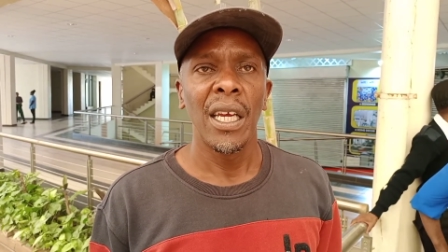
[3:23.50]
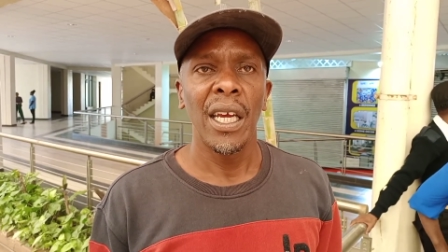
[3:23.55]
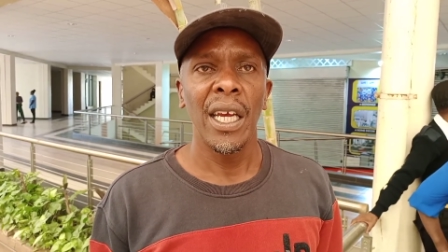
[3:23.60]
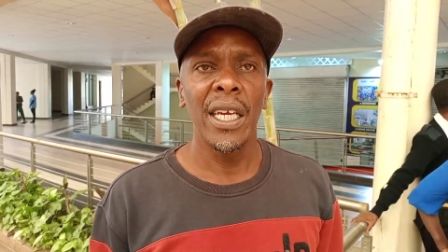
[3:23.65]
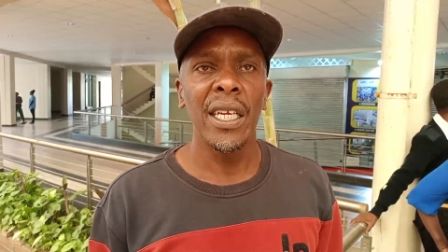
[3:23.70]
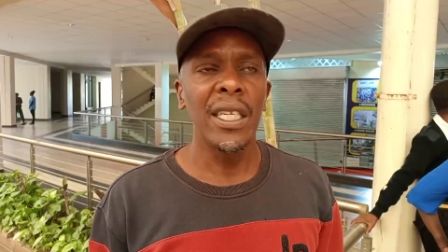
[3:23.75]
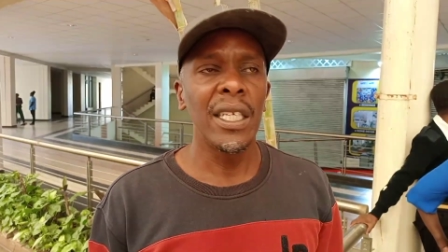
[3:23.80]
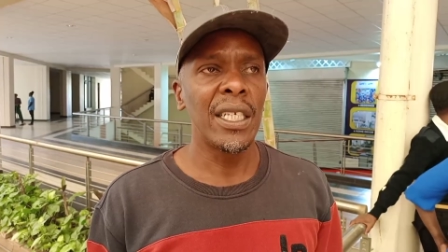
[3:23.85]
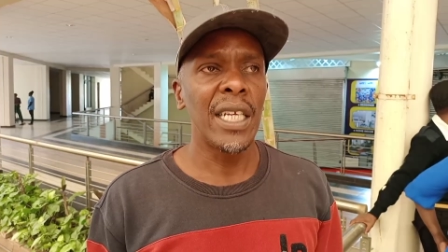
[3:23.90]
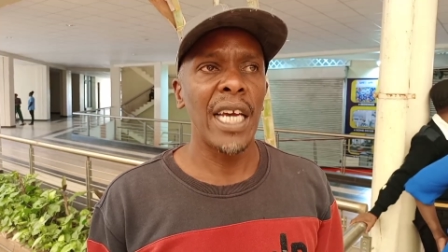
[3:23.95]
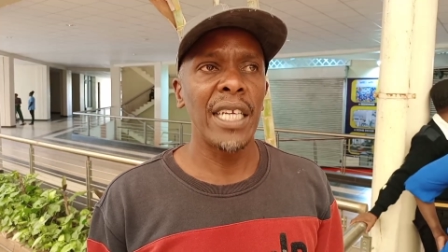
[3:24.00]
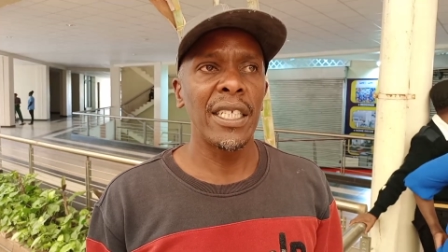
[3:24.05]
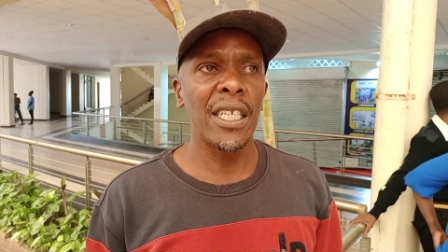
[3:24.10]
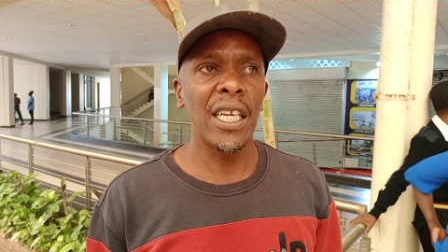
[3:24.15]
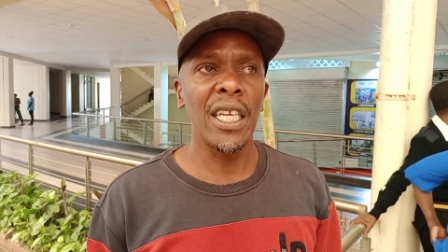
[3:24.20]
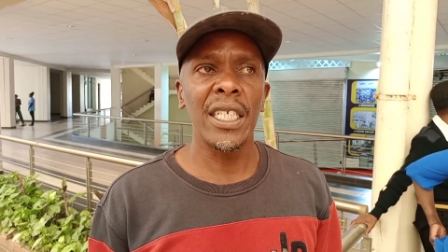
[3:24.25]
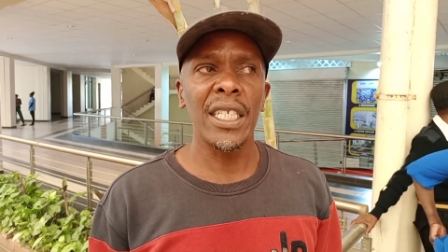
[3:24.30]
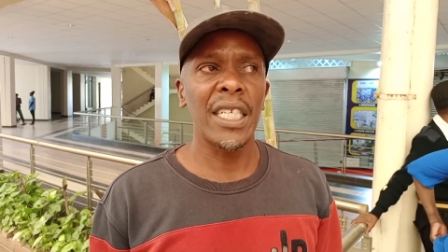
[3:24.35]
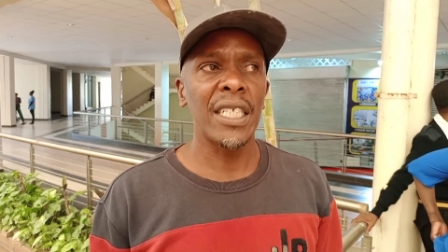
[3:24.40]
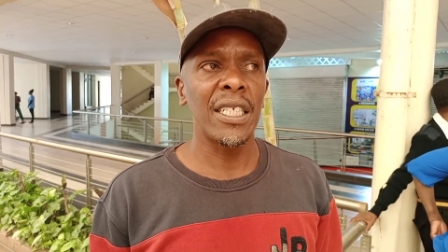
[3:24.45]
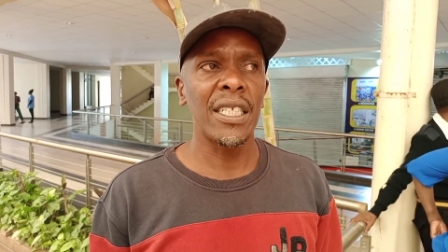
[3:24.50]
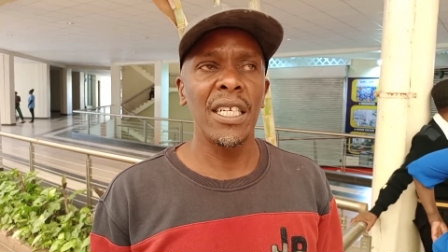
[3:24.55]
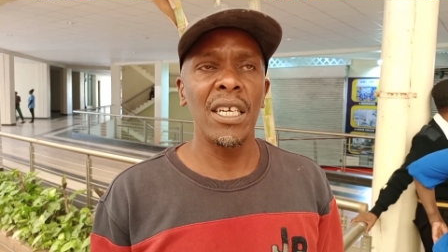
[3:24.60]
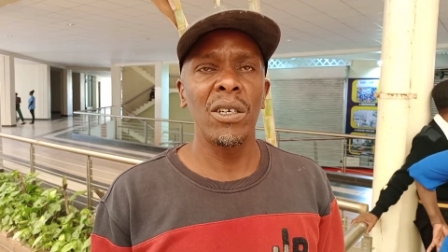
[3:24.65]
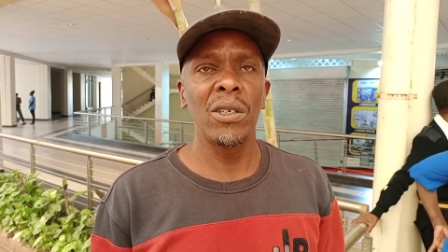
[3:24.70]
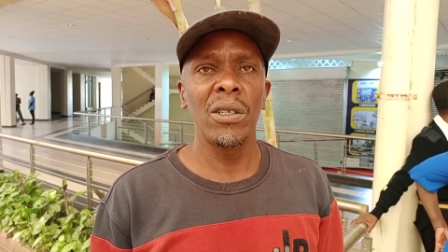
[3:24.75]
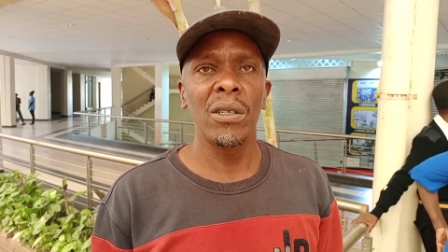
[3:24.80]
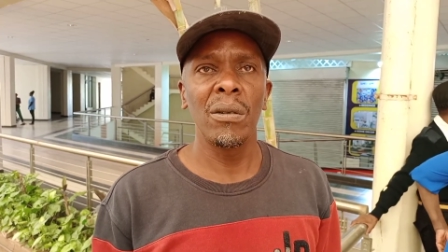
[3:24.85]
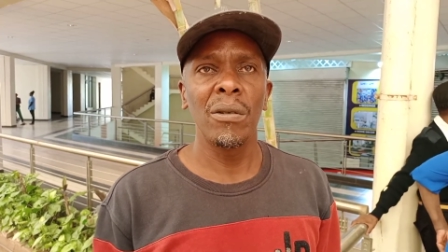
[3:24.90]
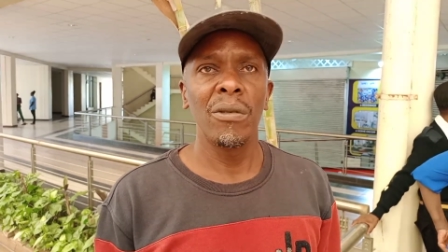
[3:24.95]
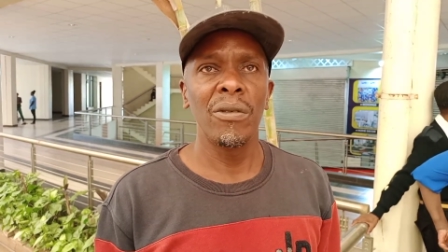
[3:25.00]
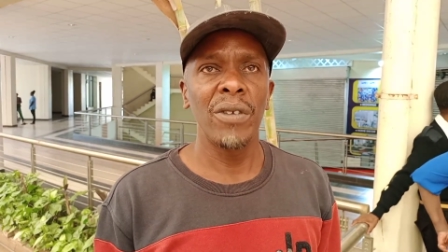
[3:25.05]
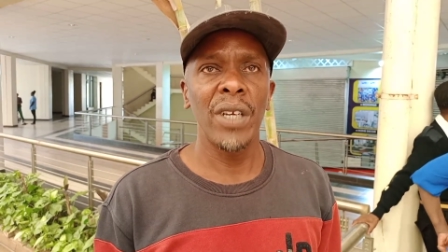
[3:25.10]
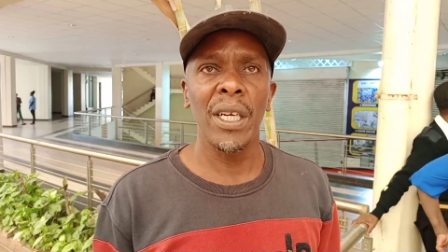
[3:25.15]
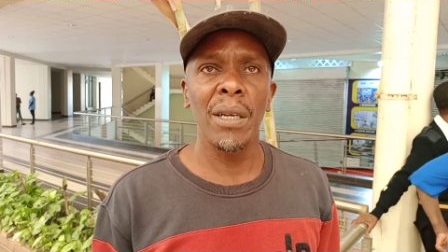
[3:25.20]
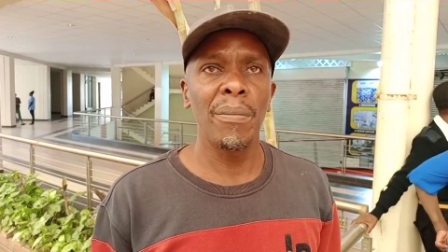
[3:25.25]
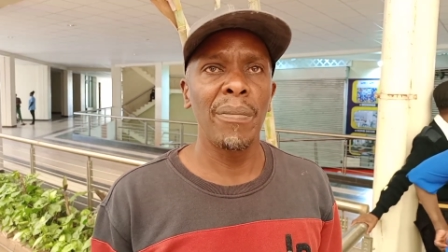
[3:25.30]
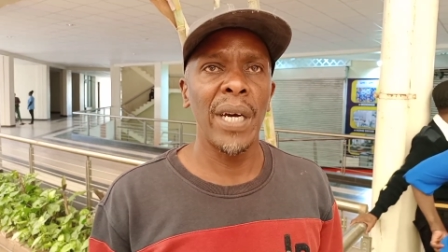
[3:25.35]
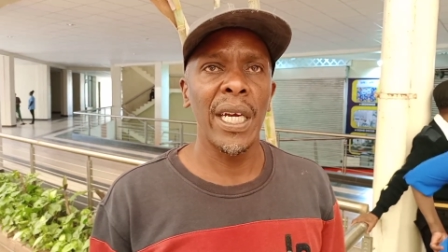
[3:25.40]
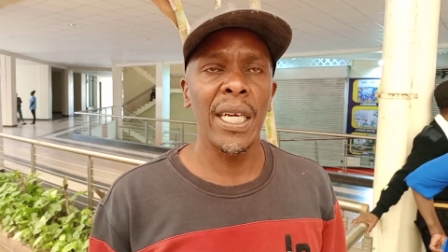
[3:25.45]
And it has let us down
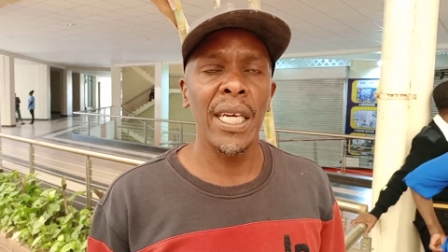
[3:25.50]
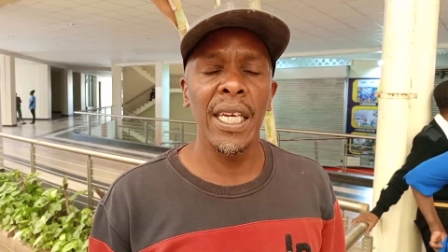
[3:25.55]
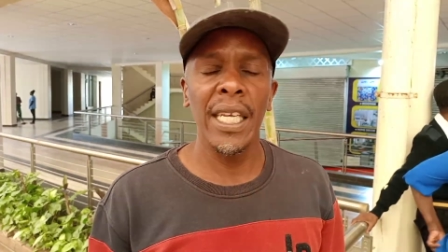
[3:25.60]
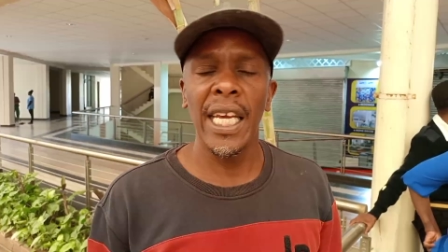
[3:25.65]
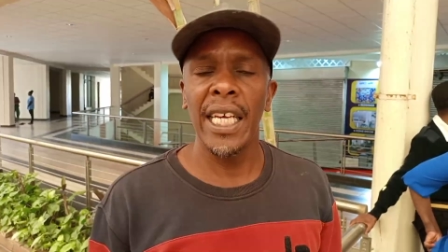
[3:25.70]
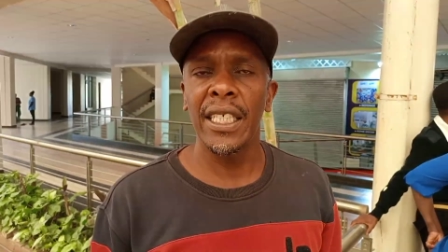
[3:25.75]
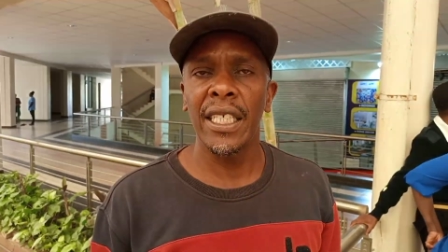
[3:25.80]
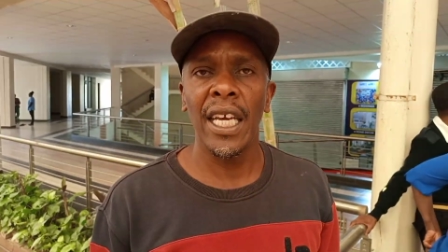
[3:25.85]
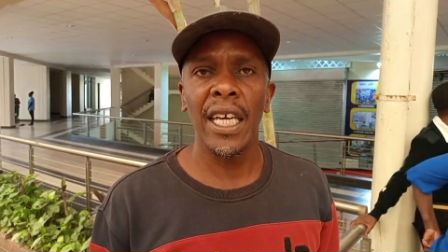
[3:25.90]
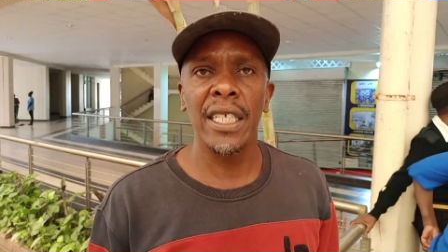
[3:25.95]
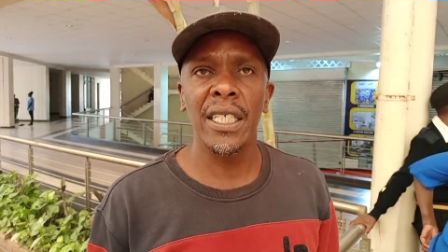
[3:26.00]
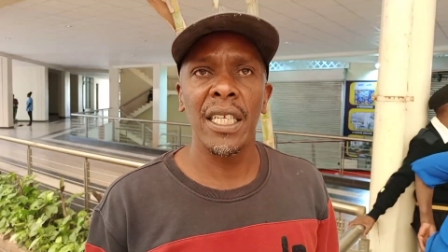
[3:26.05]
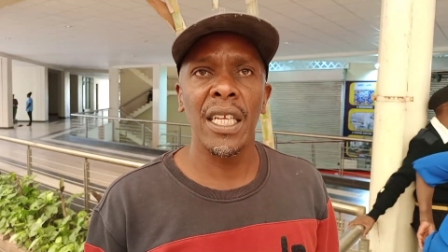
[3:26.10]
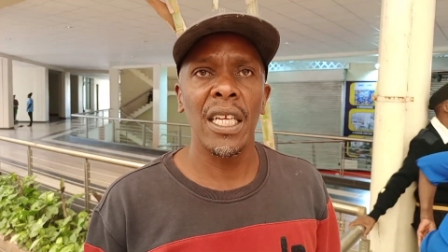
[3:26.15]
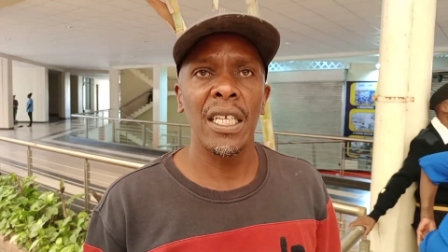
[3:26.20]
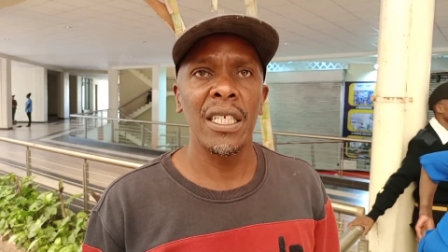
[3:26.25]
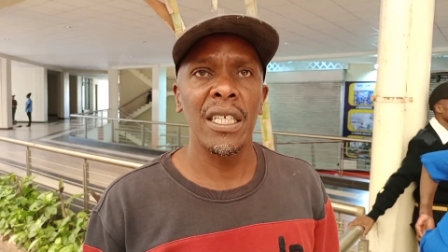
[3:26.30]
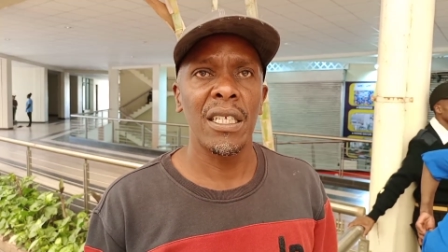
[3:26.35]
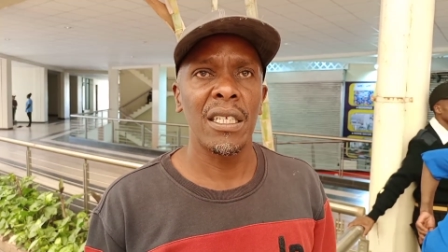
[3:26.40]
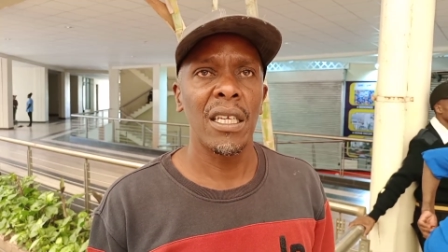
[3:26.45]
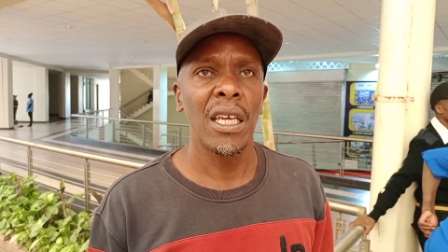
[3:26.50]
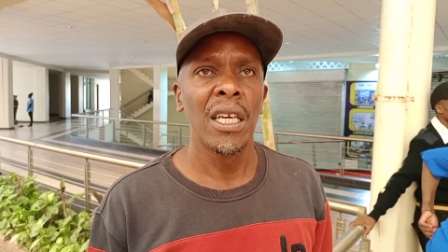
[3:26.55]
very badly as hustlers.